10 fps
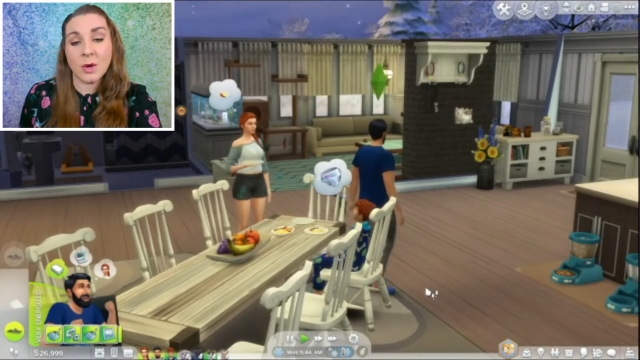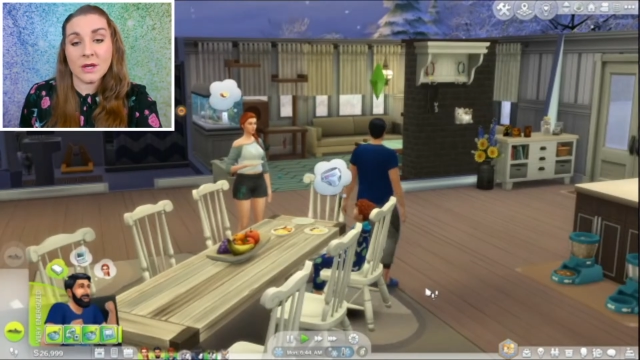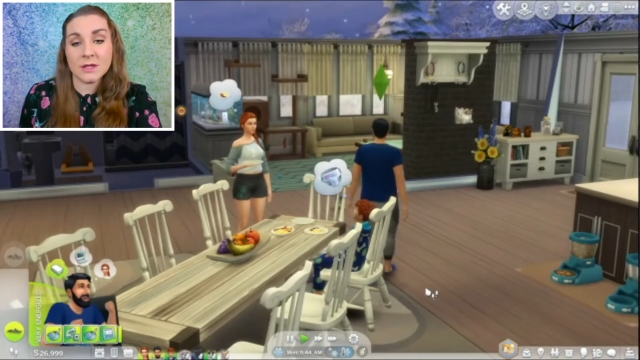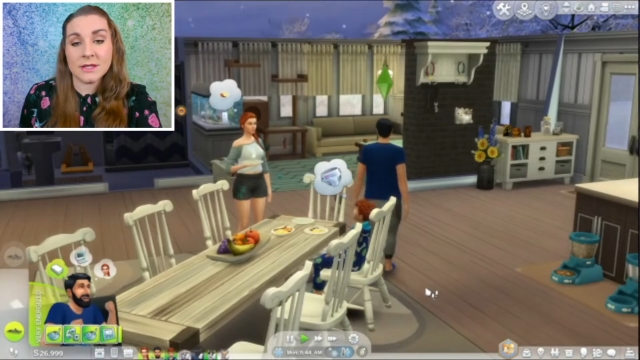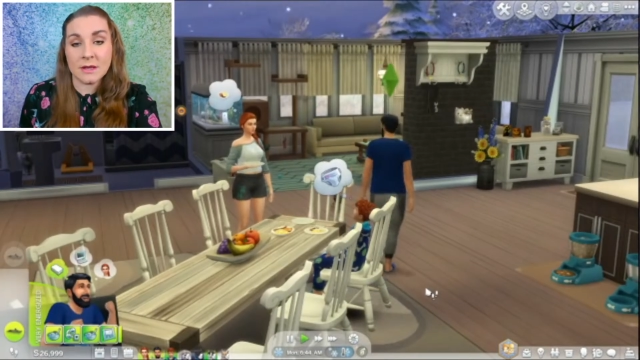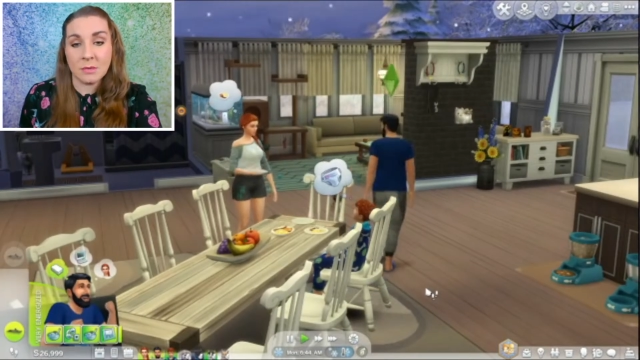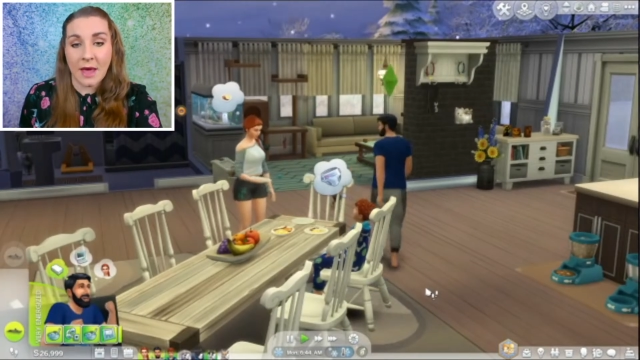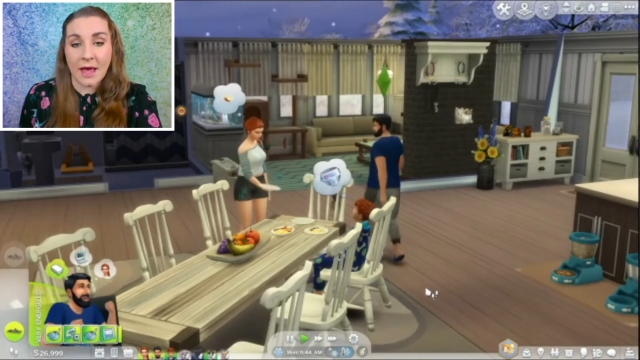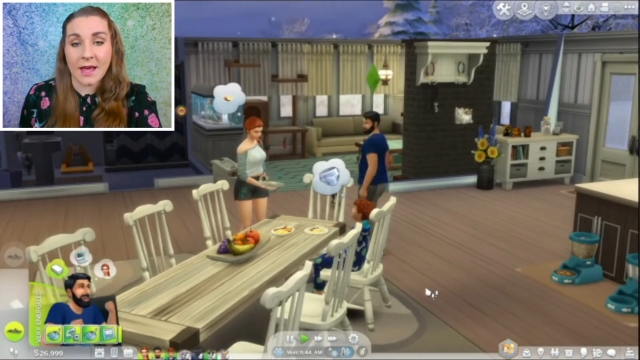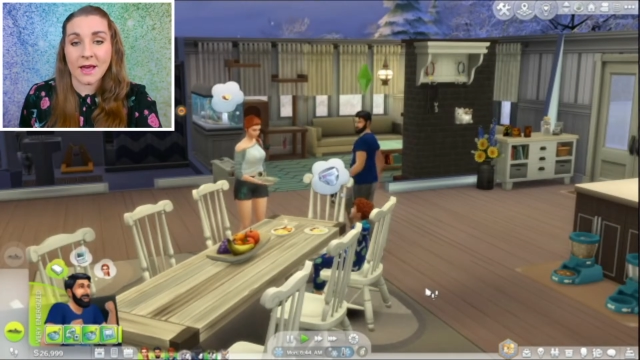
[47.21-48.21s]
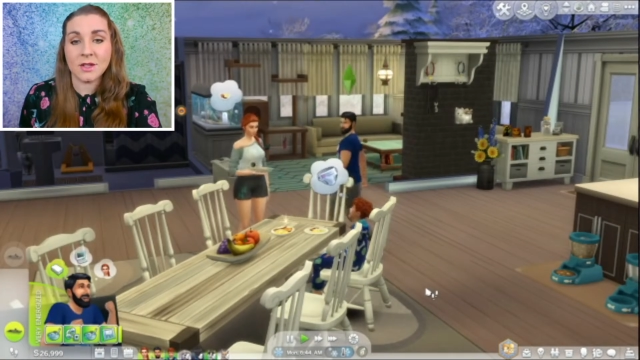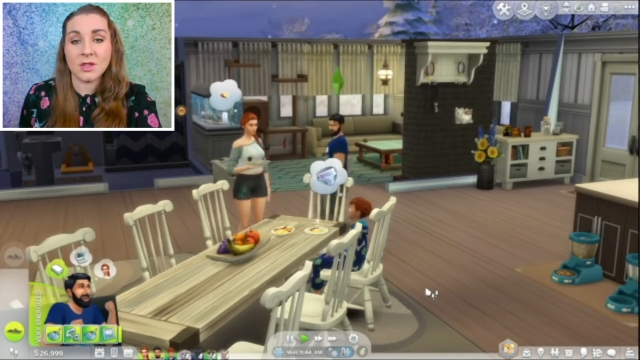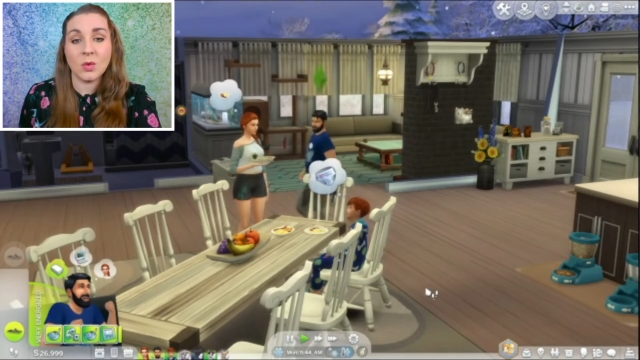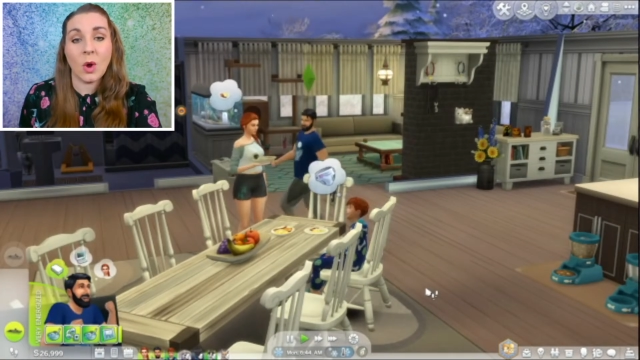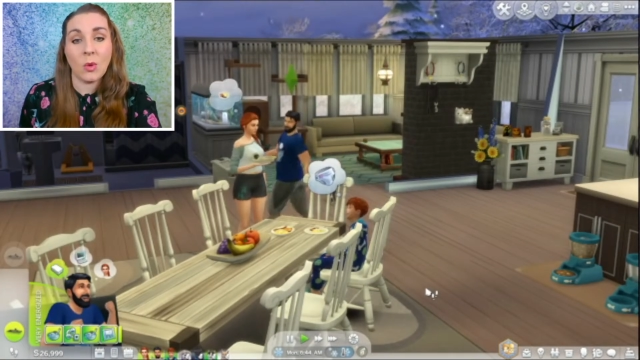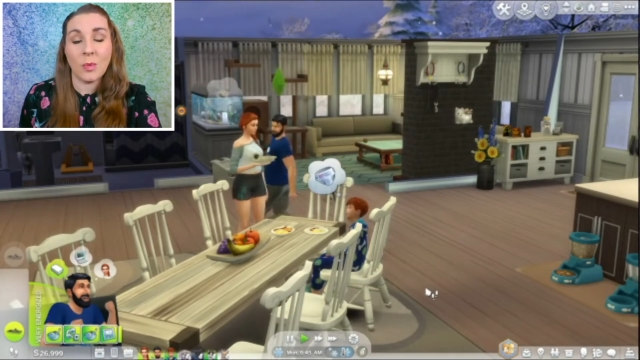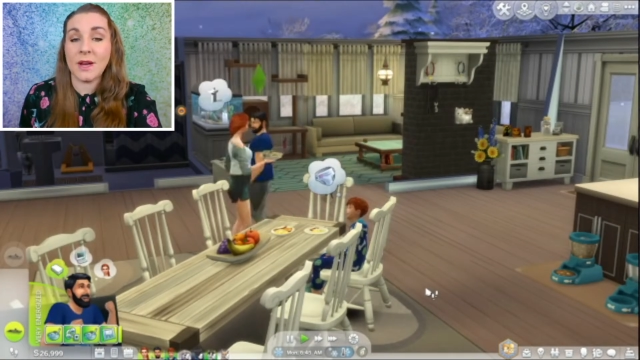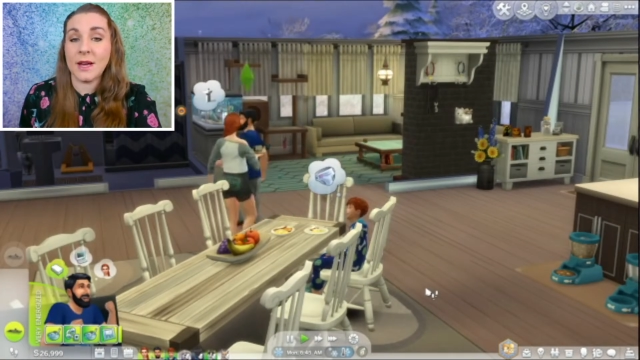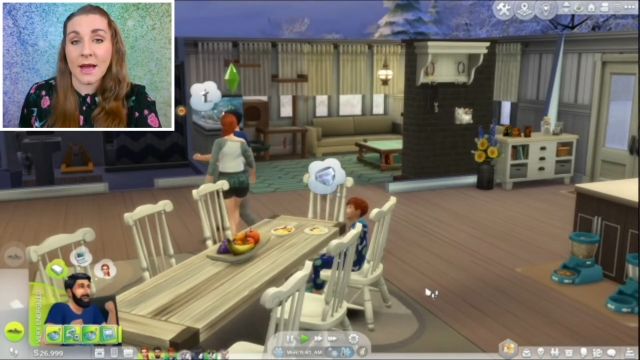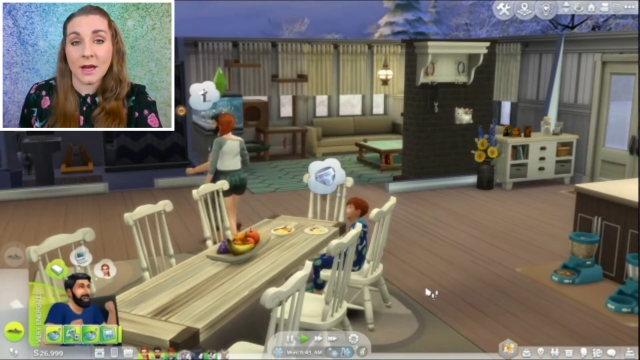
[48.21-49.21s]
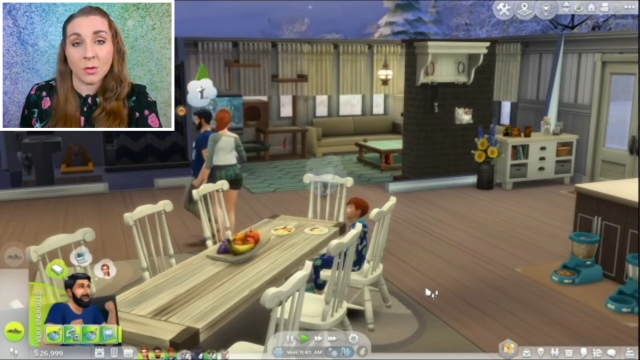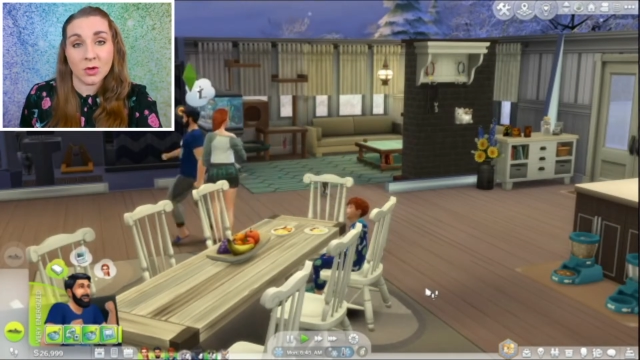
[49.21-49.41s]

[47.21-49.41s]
Brindleton Bay to open an animal